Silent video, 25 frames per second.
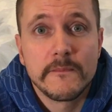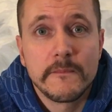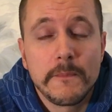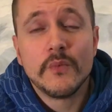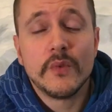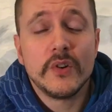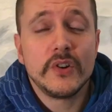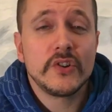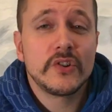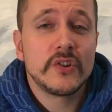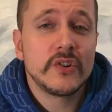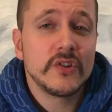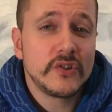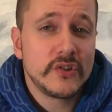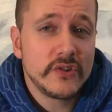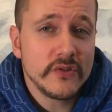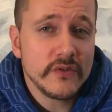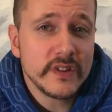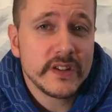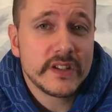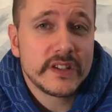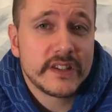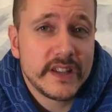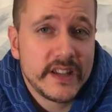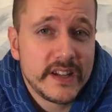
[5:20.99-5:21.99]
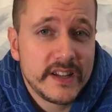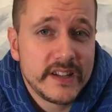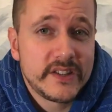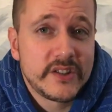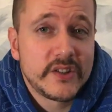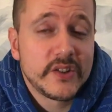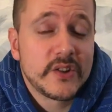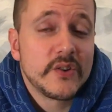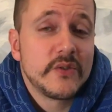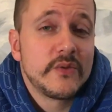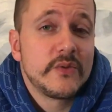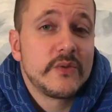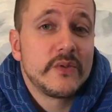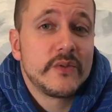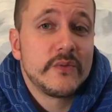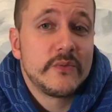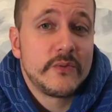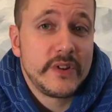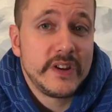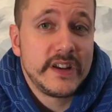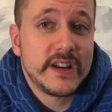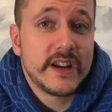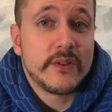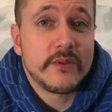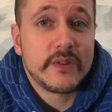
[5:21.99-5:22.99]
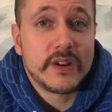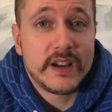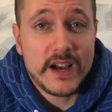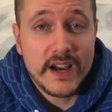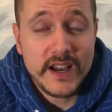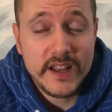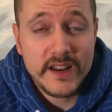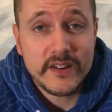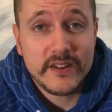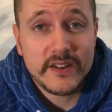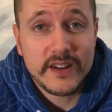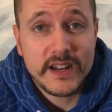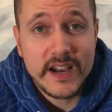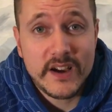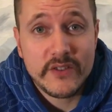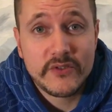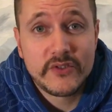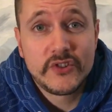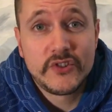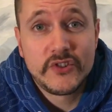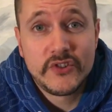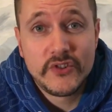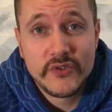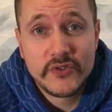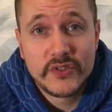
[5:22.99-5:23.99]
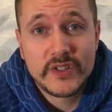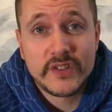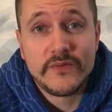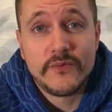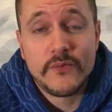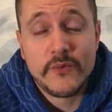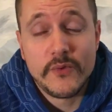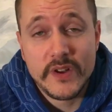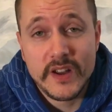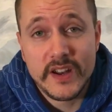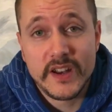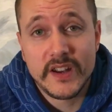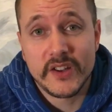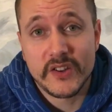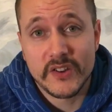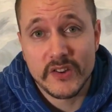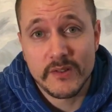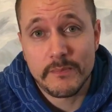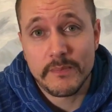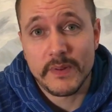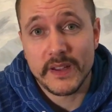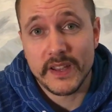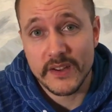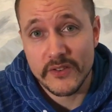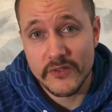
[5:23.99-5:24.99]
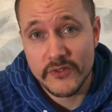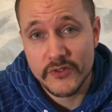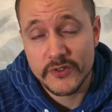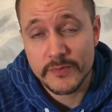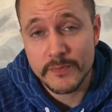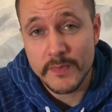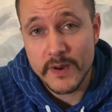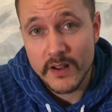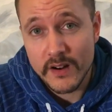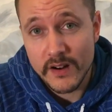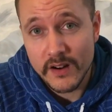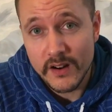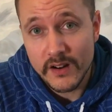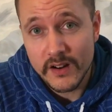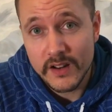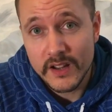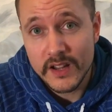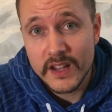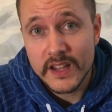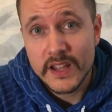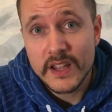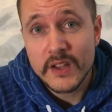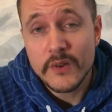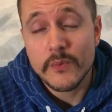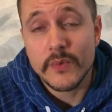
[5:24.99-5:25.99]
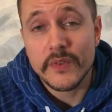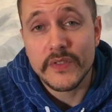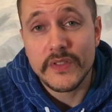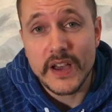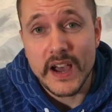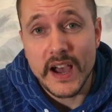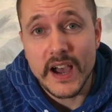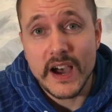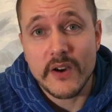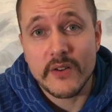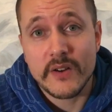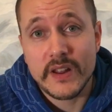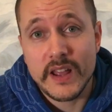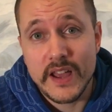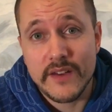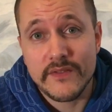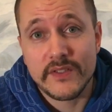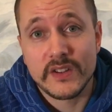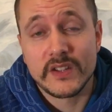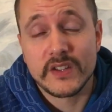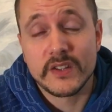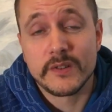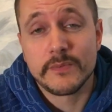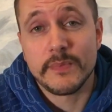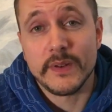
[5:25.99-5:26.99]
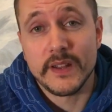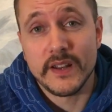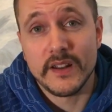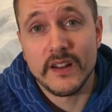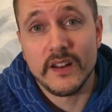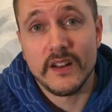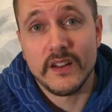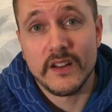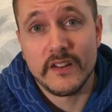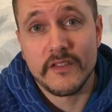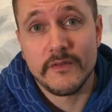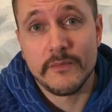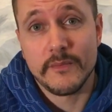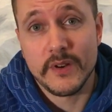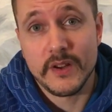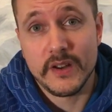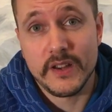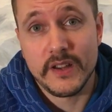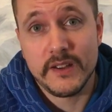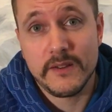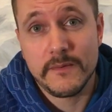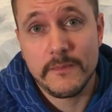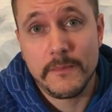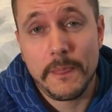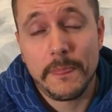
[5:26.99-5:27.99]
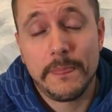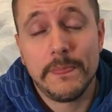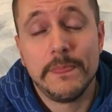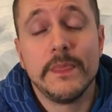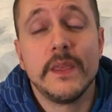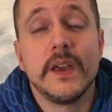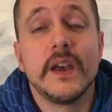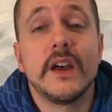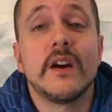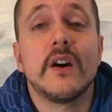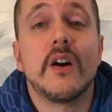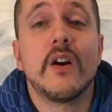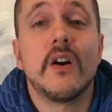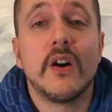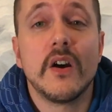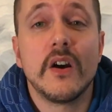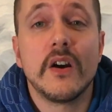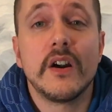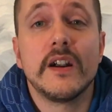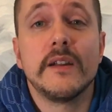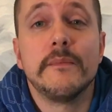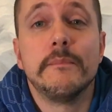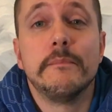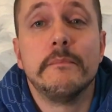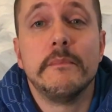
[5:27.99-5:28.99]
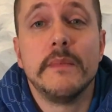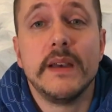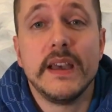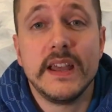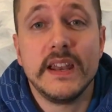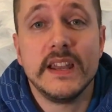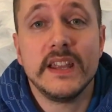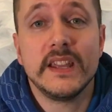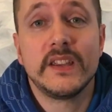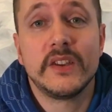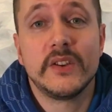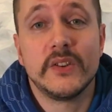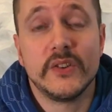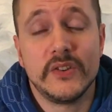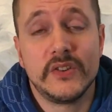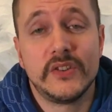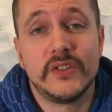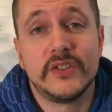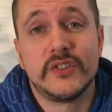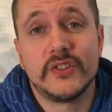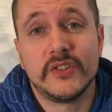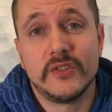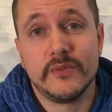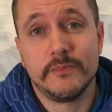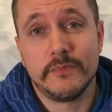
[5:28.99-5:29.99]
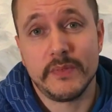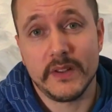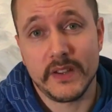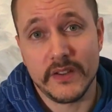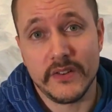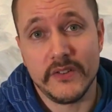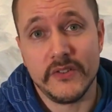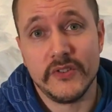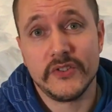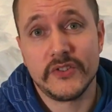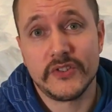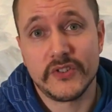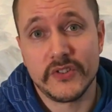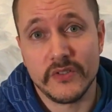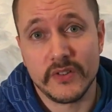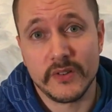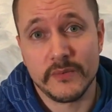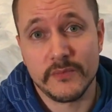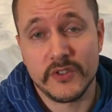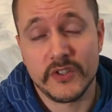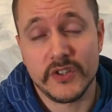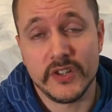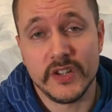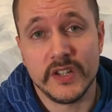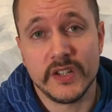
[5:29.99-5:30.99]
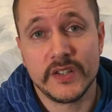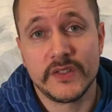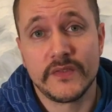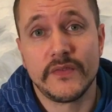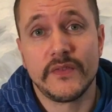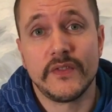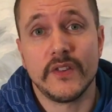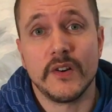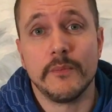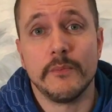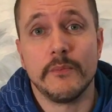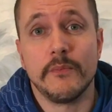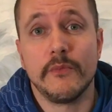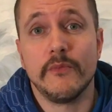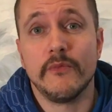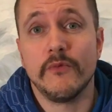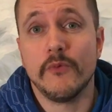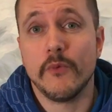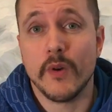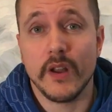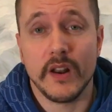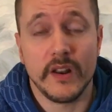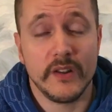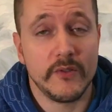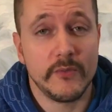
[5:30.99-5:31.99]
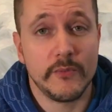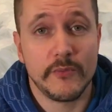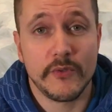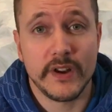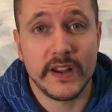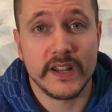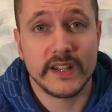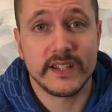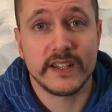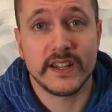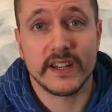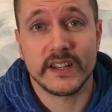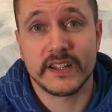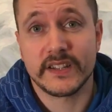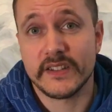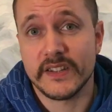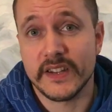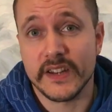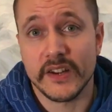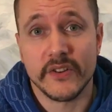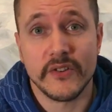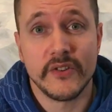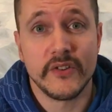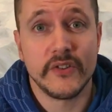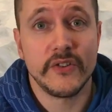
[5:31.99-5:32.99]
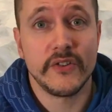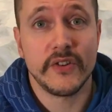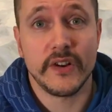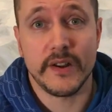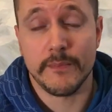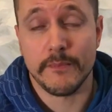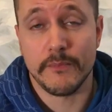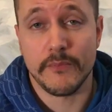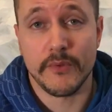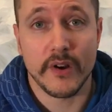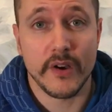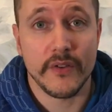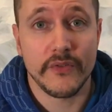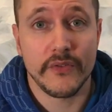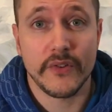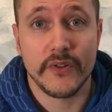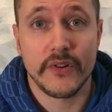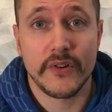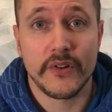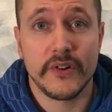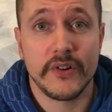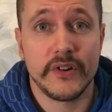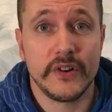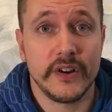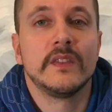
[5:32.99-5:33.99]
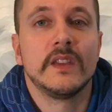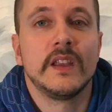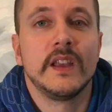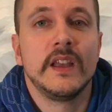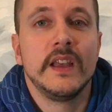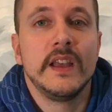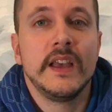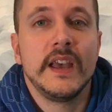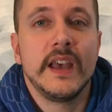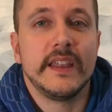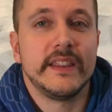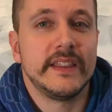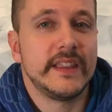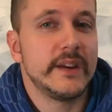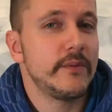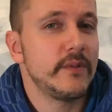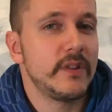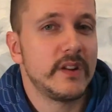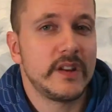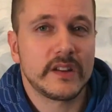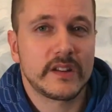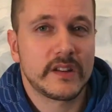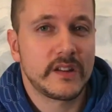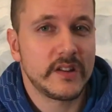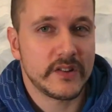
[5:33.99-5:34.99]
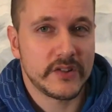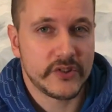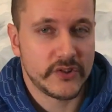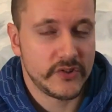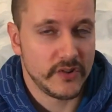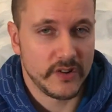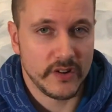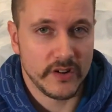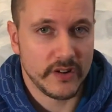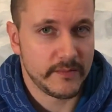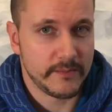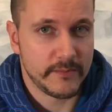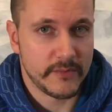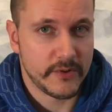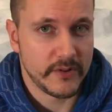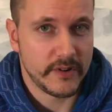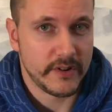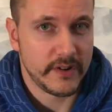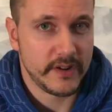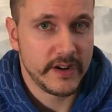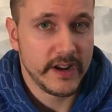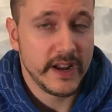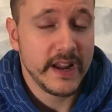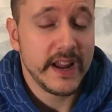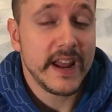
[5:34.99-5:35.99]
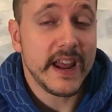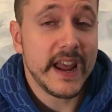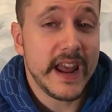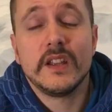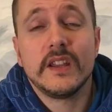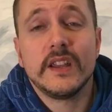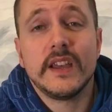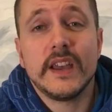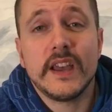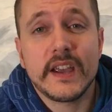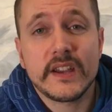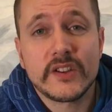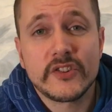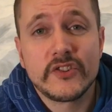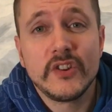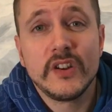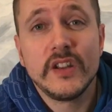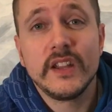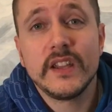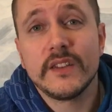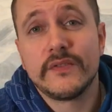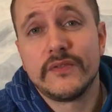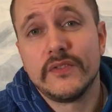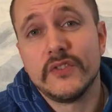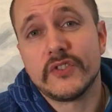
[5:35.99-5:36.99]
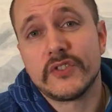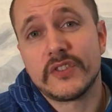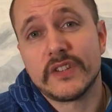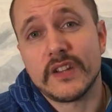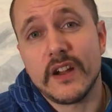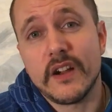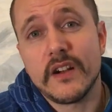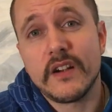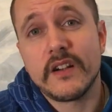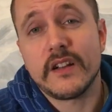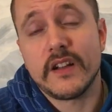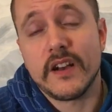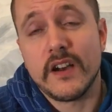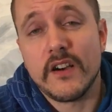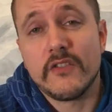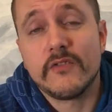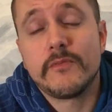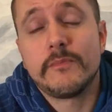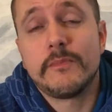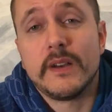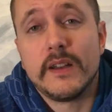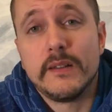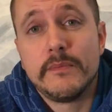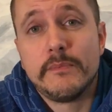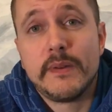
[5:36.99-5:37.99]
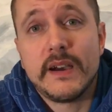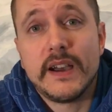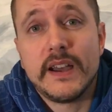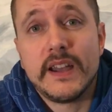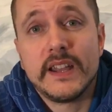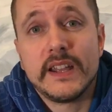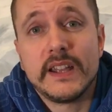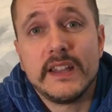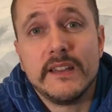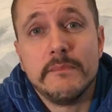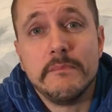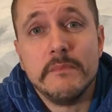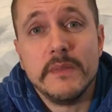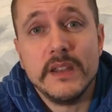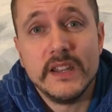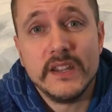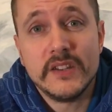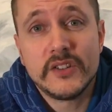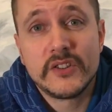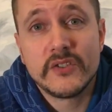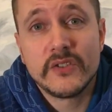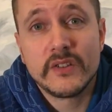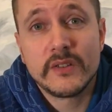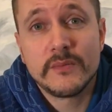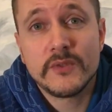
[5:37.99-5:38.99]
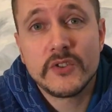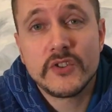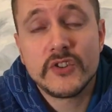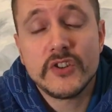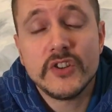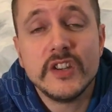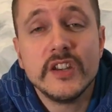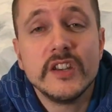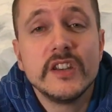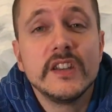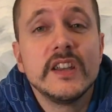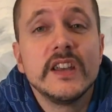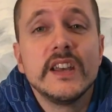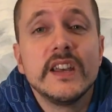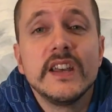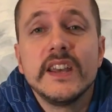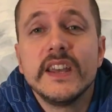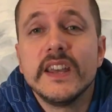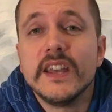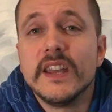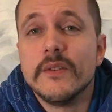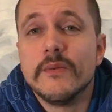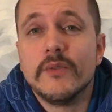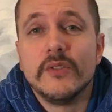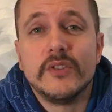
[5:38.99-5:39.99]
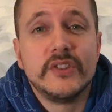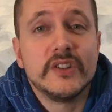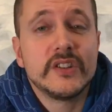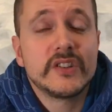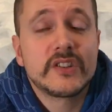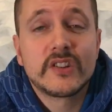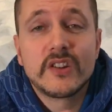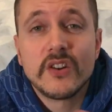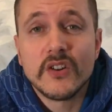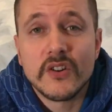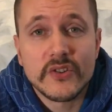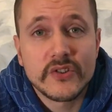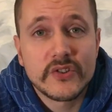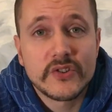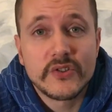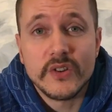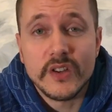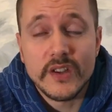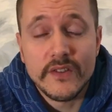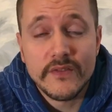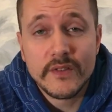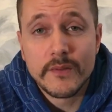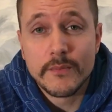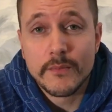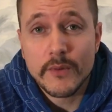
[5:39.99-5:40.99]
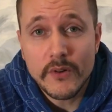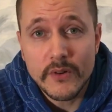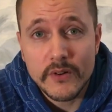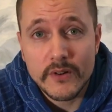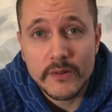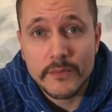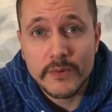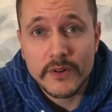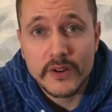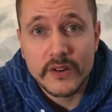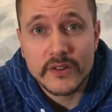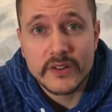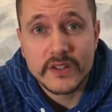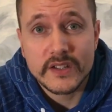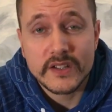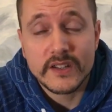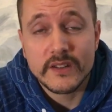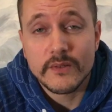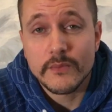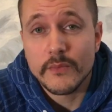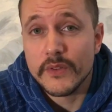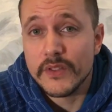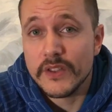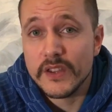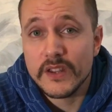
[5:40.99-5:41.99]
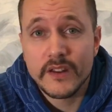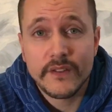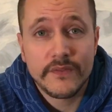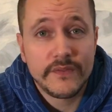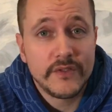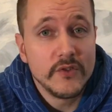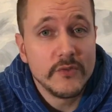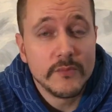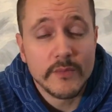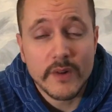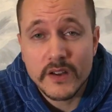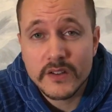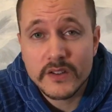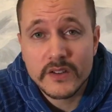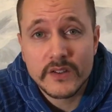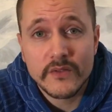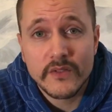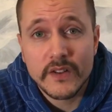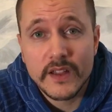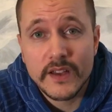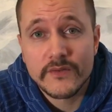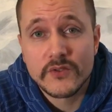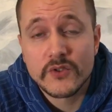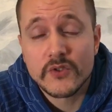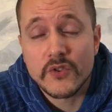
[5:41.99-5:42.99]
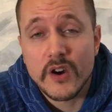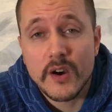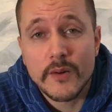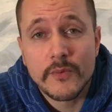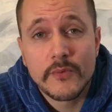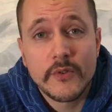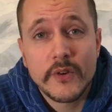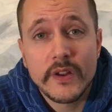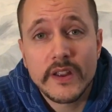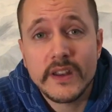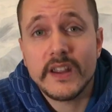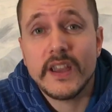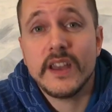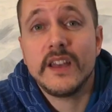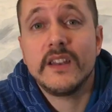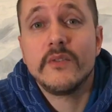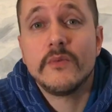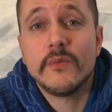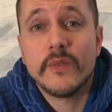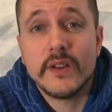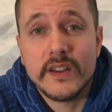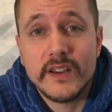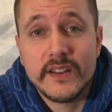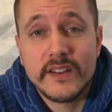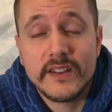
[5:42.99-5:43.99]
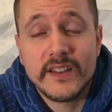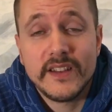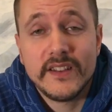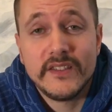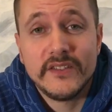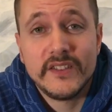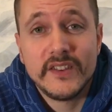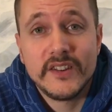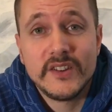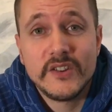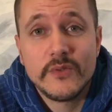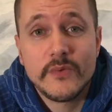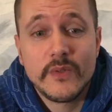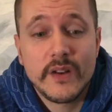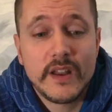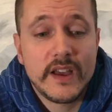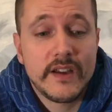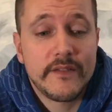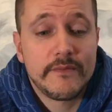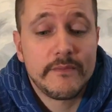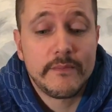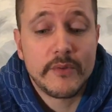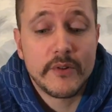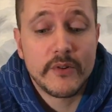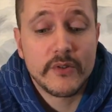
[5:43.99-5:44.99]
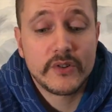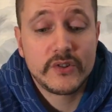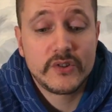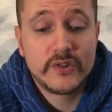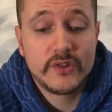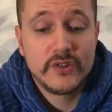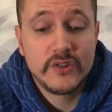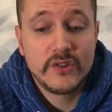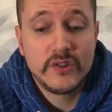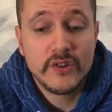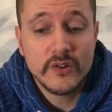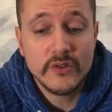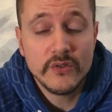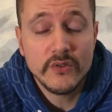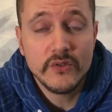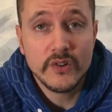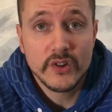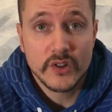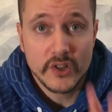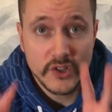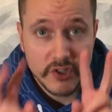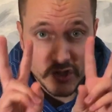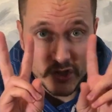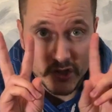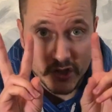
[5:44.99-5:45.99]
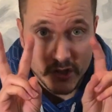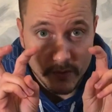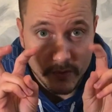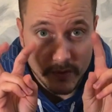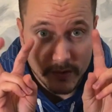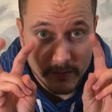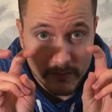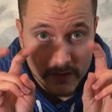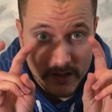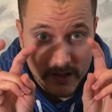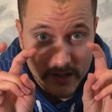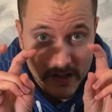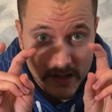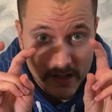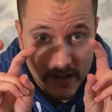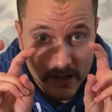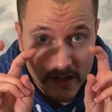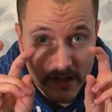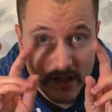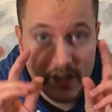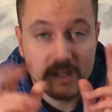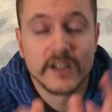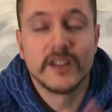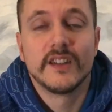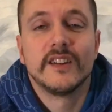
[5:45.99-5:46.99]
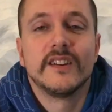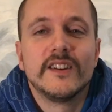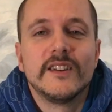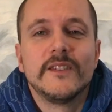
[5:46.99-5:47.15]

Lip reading: What you could do instead is to go read our guide on how to choose a really good beginner's model without having to spend a lot of money. There are many good beginner's sewing machines from well-known brands like Singer and Brother, and that will not cost you a lot more. Actually, if you start out by buying a mini sewing machine, it will just cost you even more, because within a few months you will have to upgrade anyway, and then you will have bought 2 sewing machines.